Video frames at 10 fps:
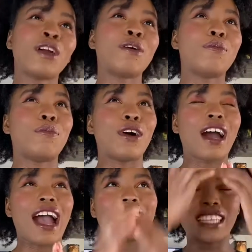
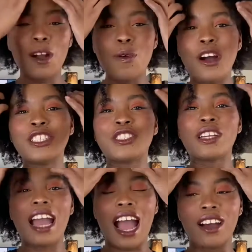But I started wondering
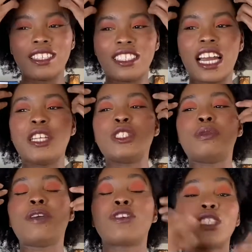how the challenge would
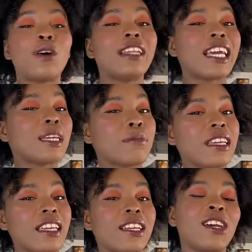be for someone like
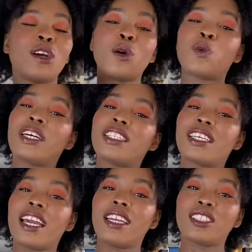me with
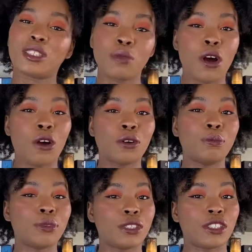a small
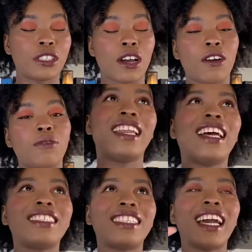bookshelf.
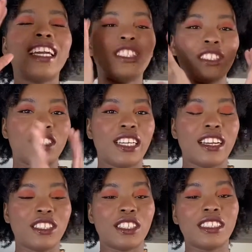Let's get into the
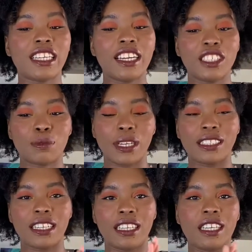challenge. So the challenge is
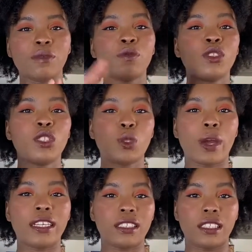basically
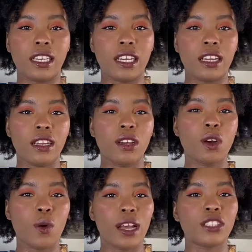20
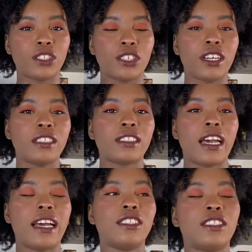questions,
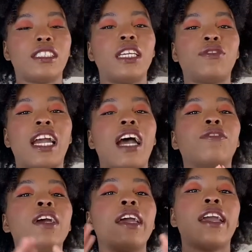and to see if you
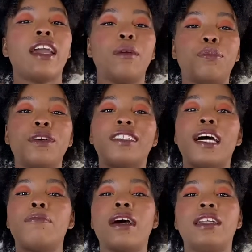have a book
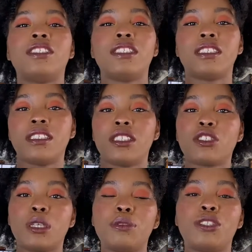that matches the
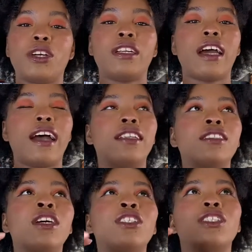description and
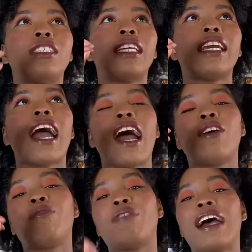to see how
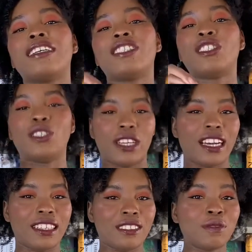fast you
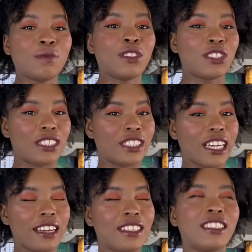can do the
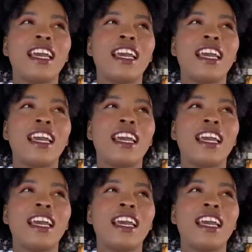challenge.